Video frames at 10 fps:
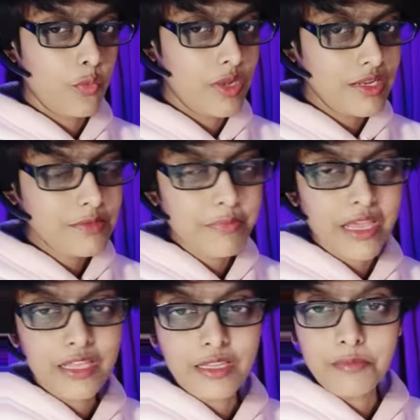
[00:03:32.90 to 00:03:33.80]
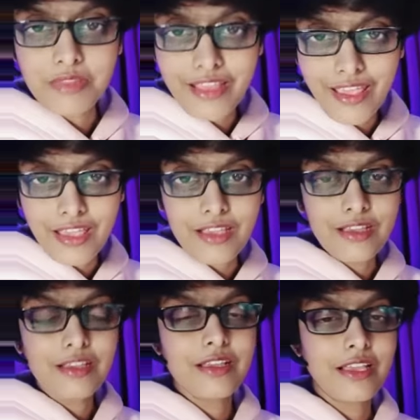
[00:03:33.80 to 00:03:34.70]
Will it make them think
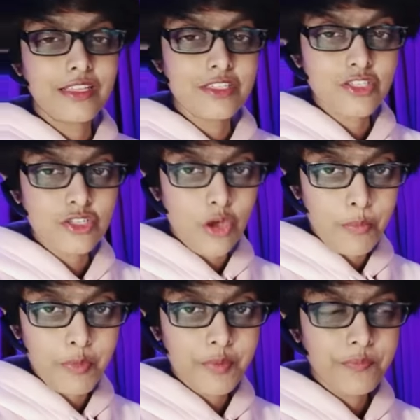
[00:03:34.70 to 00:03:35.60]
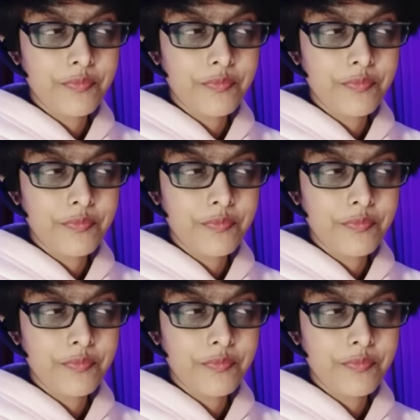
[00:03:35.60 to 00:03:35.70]
and stop?